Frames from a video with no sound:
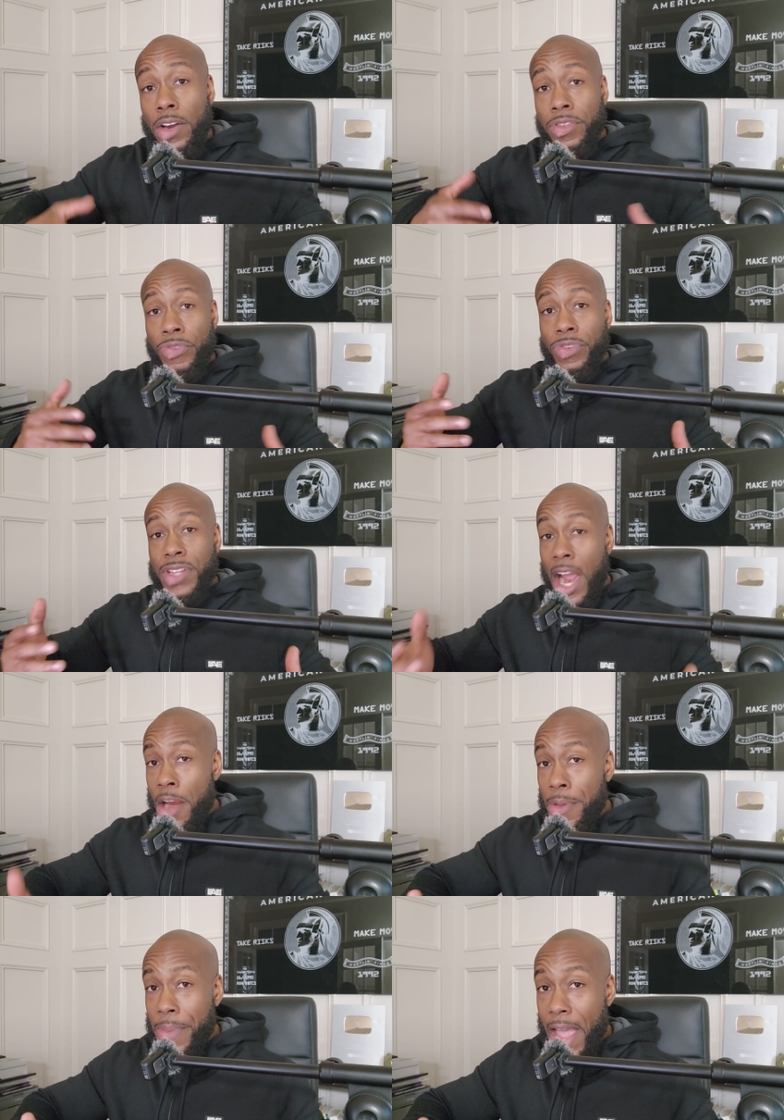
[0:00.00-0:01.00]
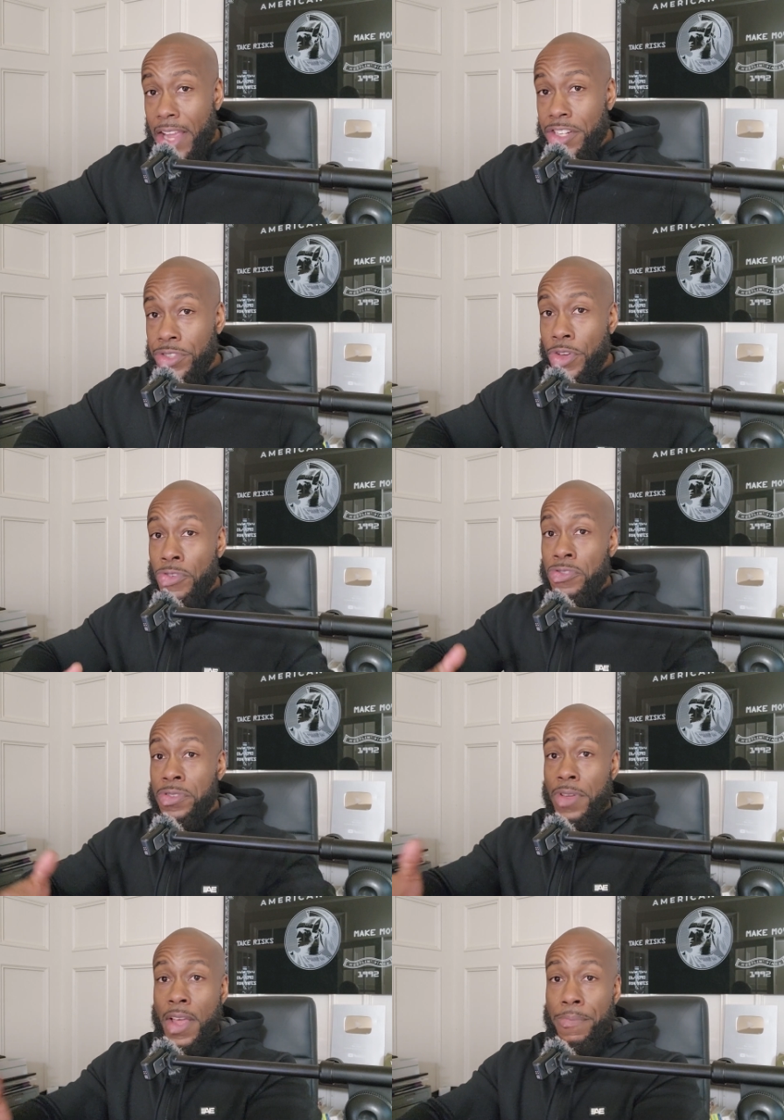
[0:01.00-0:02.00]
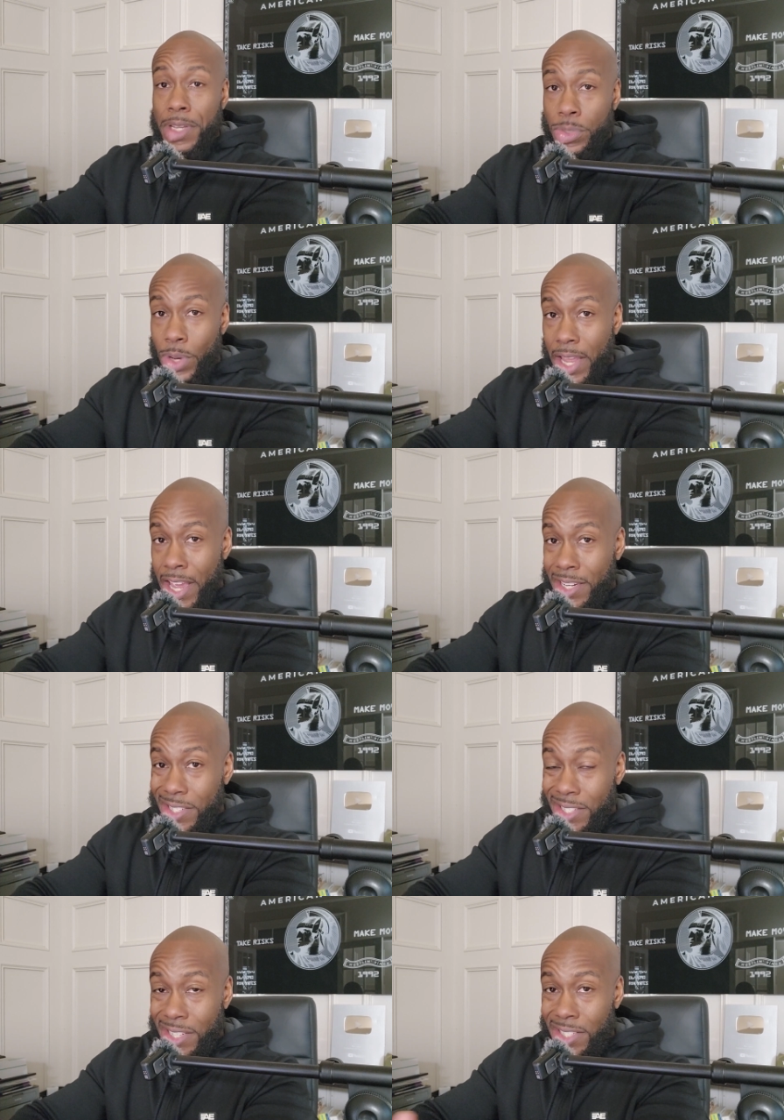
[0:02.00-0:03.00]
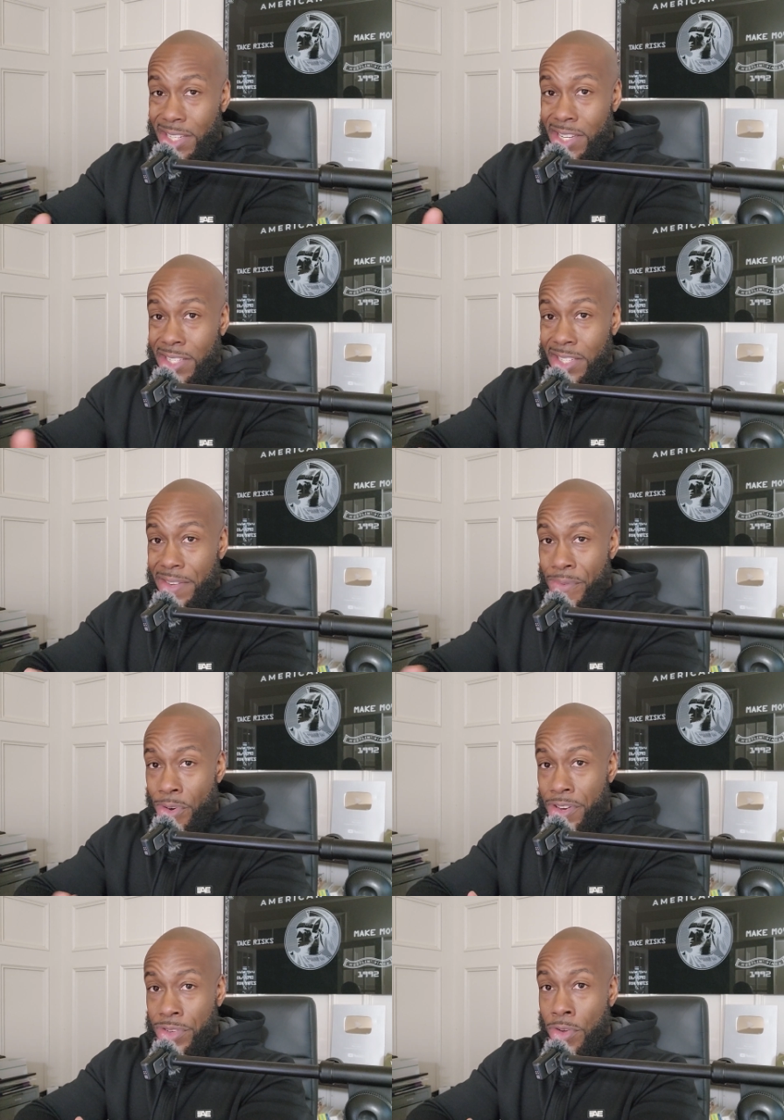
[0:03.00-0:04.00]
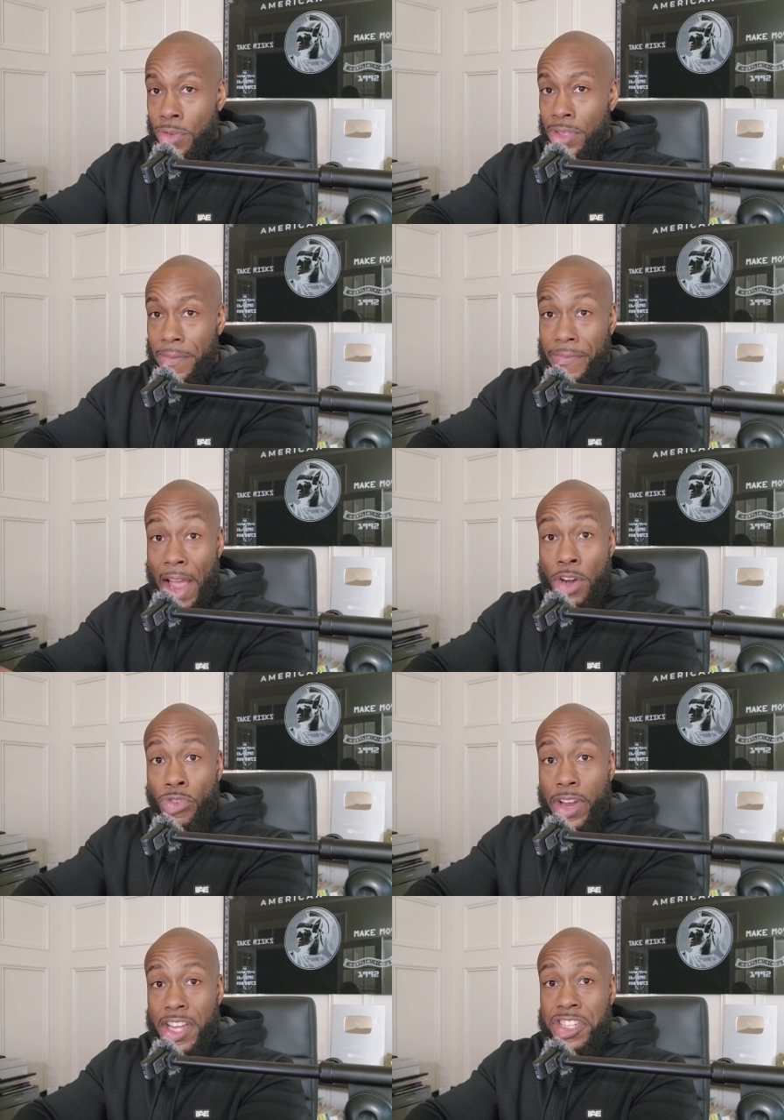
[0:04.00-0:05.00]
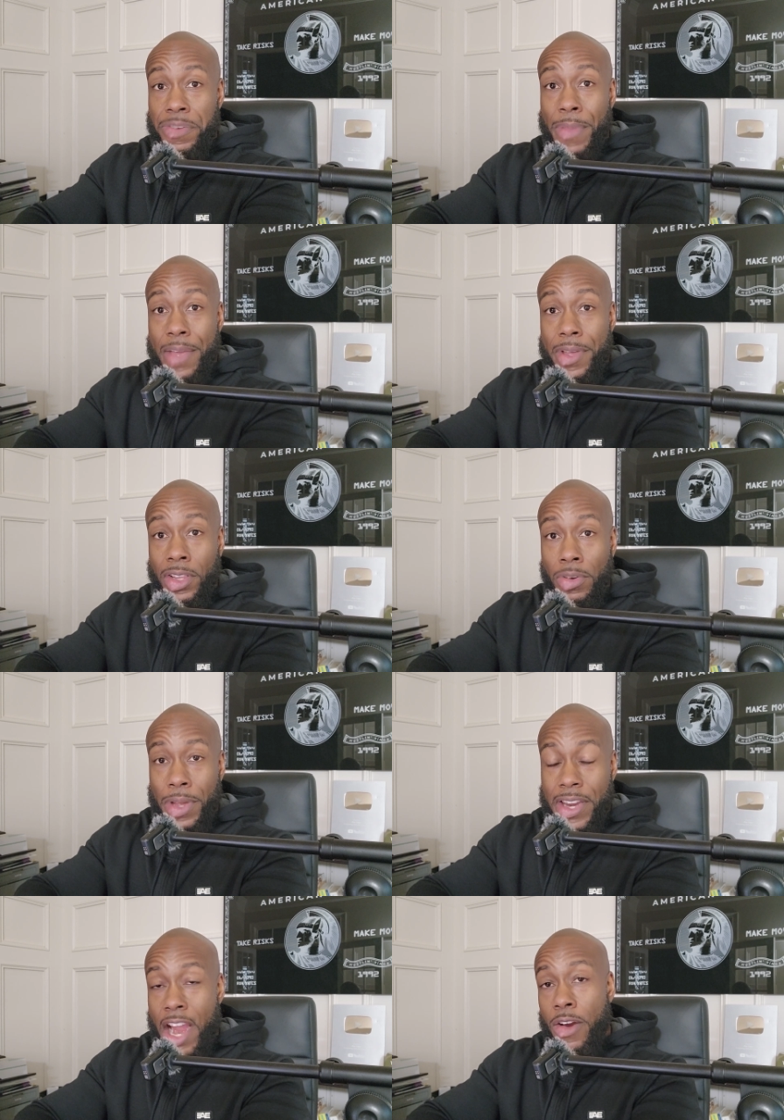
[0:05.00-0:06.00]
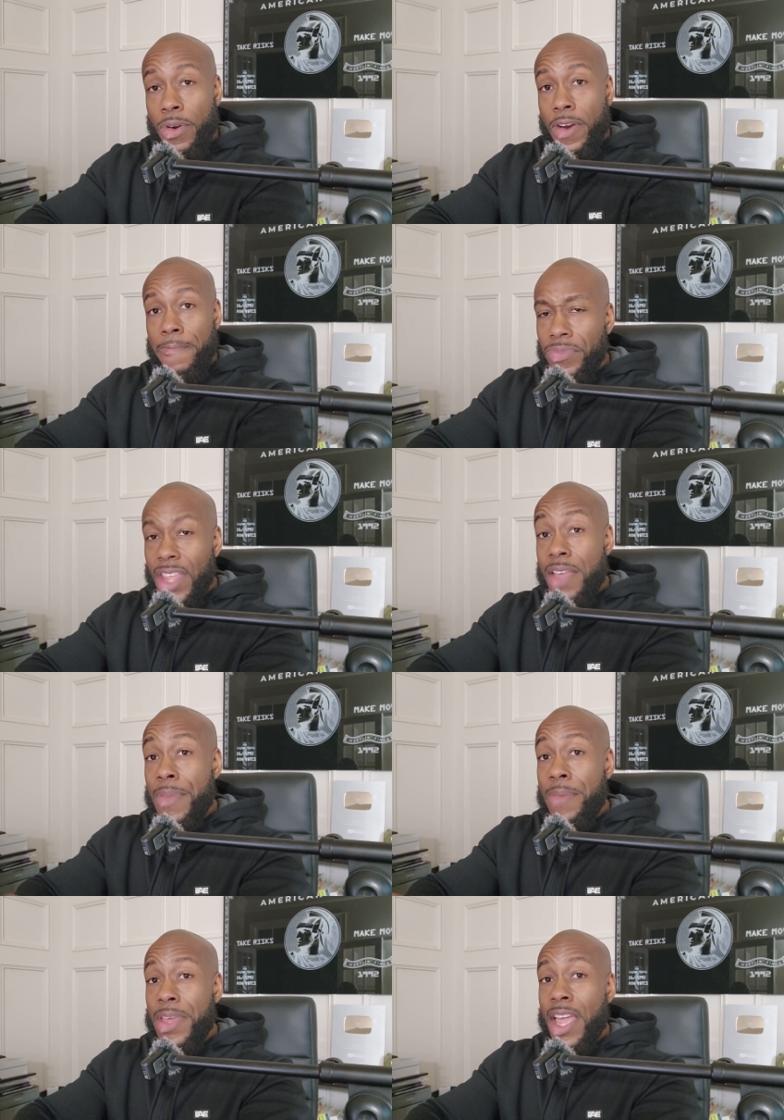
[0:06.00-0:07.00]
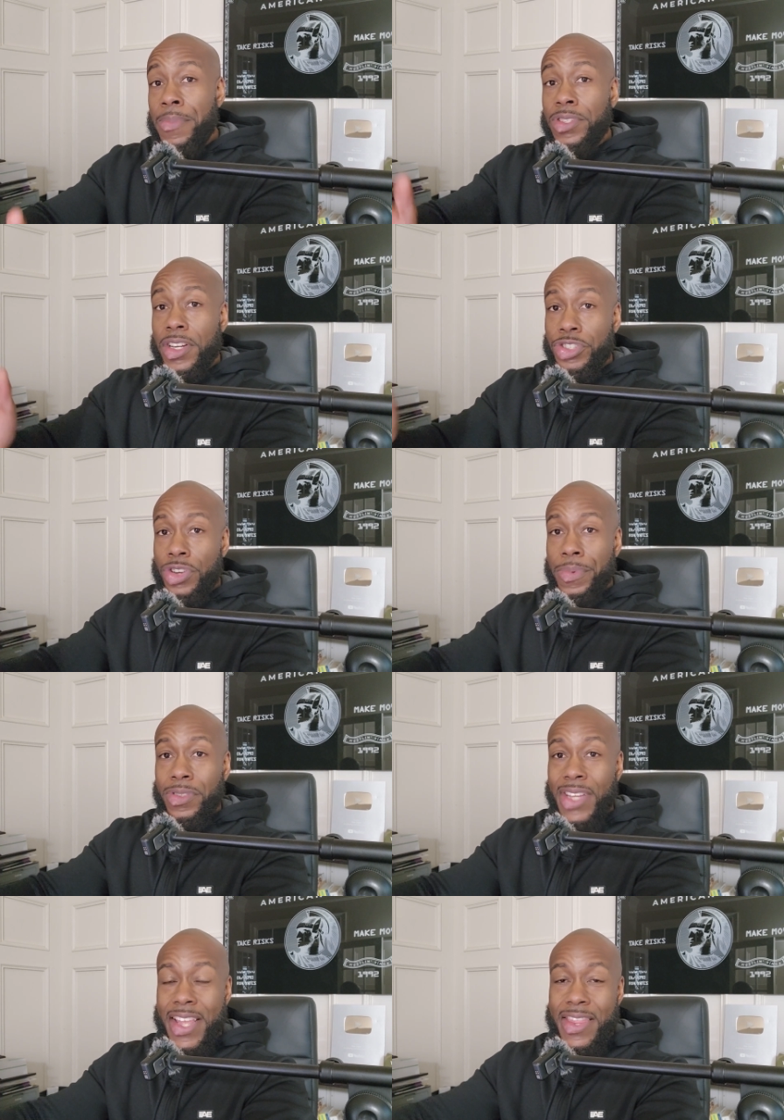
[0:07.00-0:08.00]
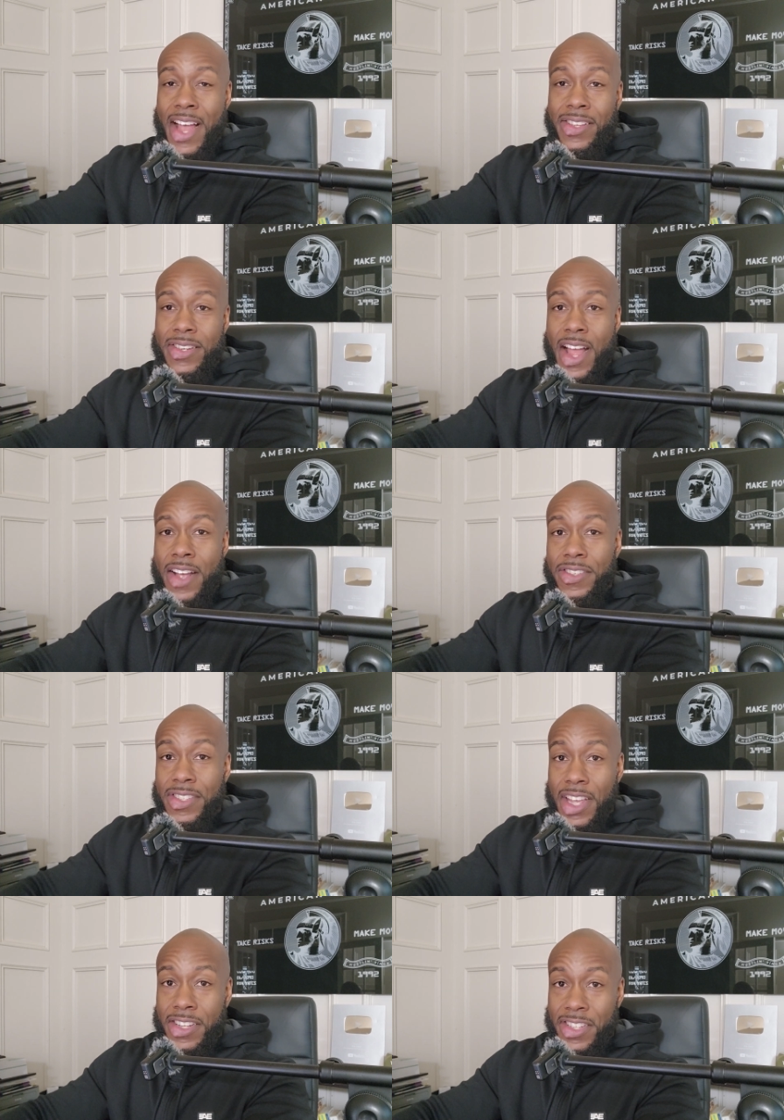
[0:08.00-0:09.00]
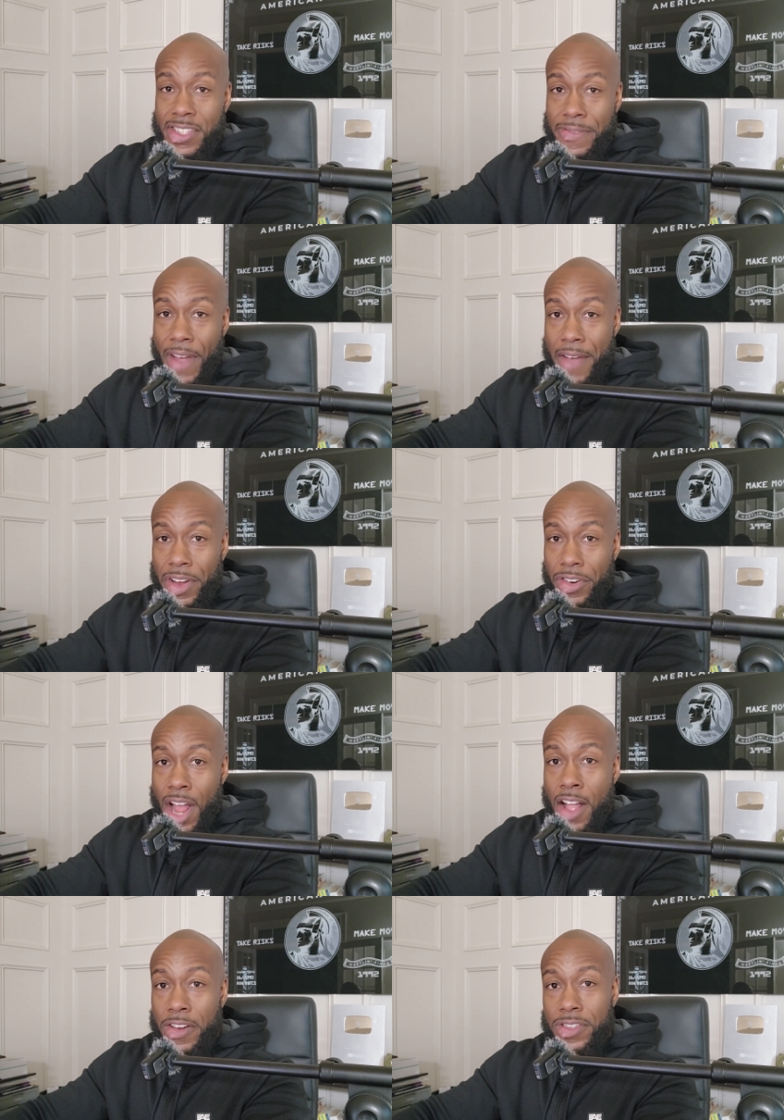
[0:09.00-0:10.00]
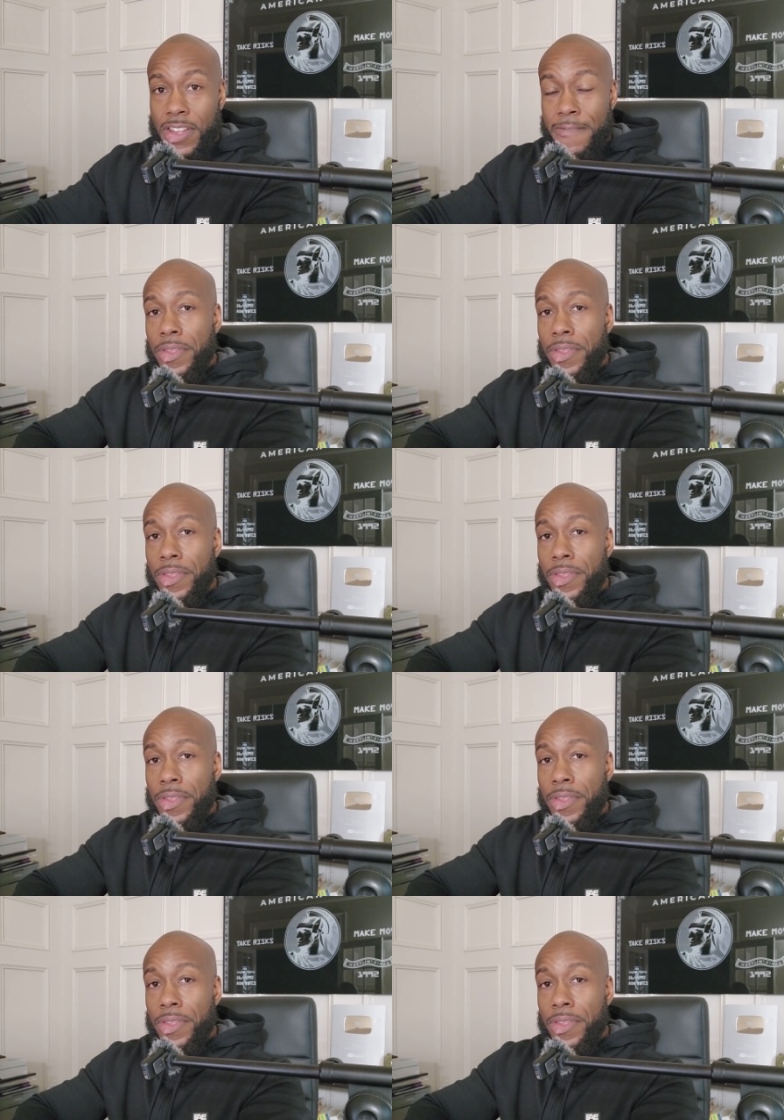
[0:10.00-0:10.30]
under the retirement package, those between ages 60, 64 years old, the final range may be a little bit narrower. They may be able to contribute $10,000 instead of $6,500.